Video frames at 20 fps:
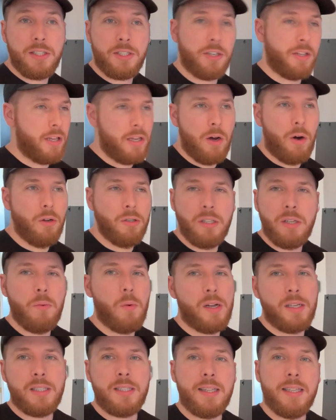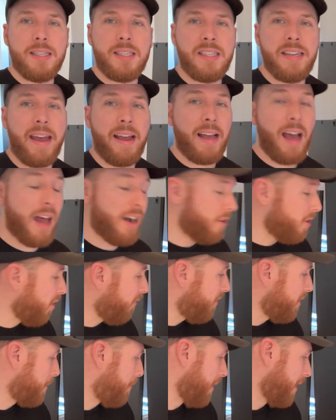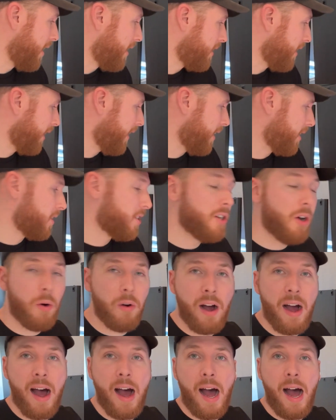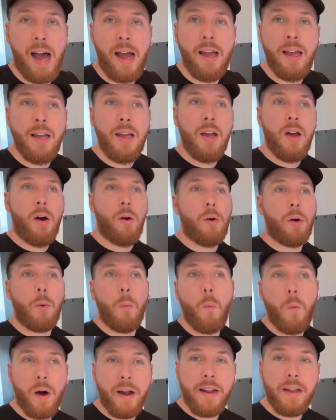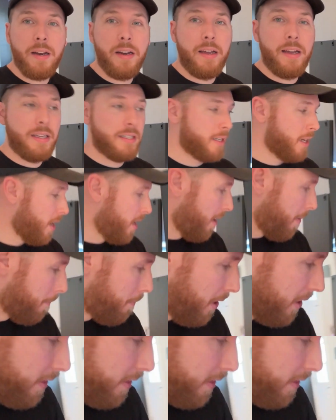are the only ones that stick. I don't know if it's because it gets so hot or what it is, but